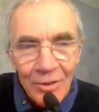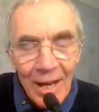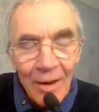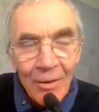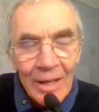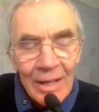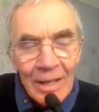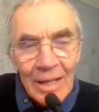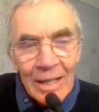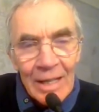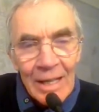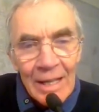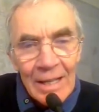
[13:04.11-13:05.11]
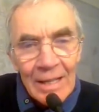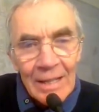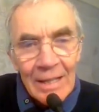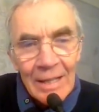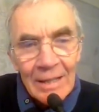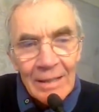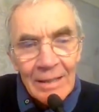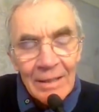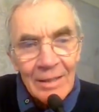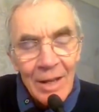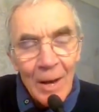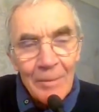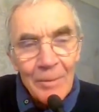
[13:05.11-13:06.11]
Now, in the
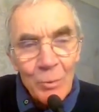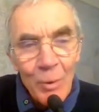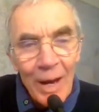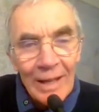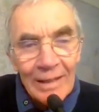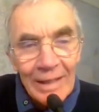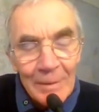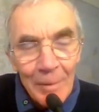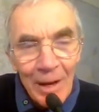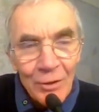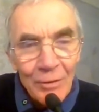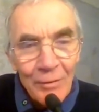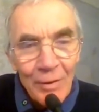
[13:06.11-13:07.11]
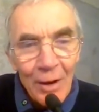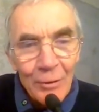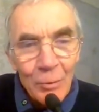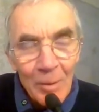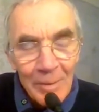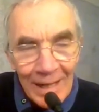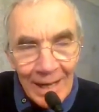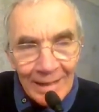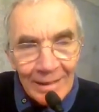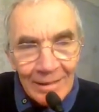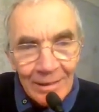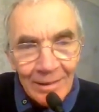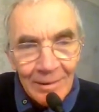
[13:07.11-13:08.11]
times when expansion valves were
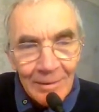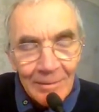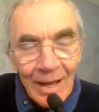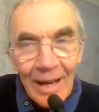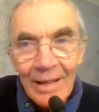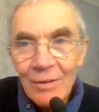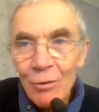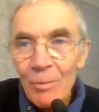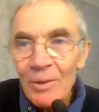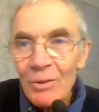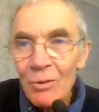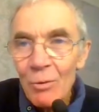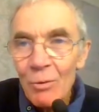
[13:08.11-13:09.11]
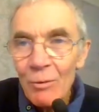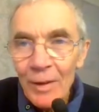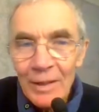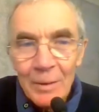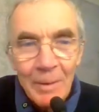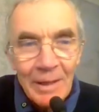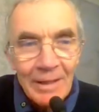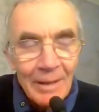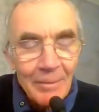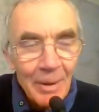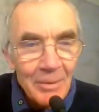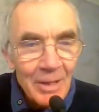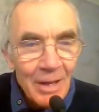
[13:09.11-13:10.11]
mechanical, as almost all fixed speed
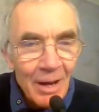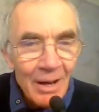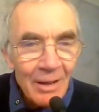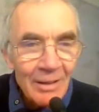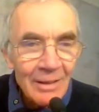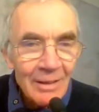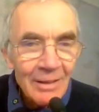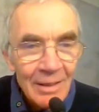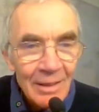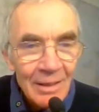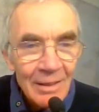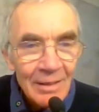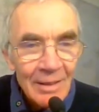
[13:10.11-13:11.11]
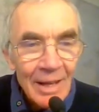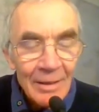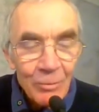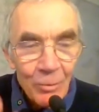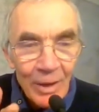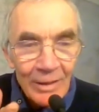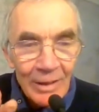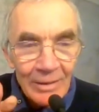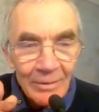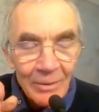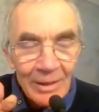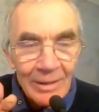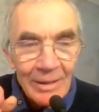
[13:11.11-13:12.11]
heat pumps are, then when the
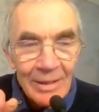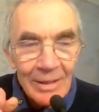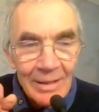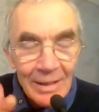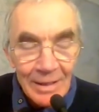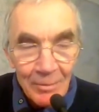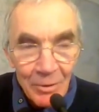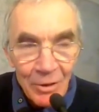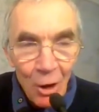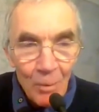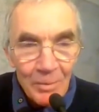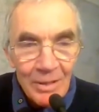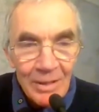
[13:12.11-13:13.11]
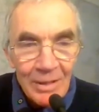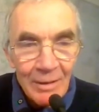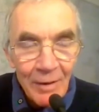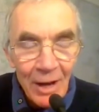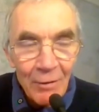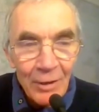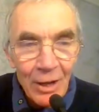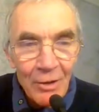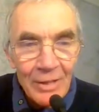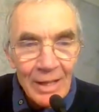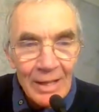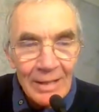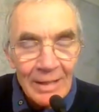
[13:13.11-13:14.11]
when the system stops, the valve
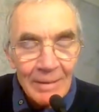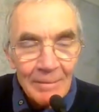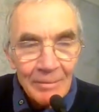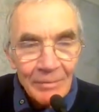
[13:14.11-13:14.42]
closes.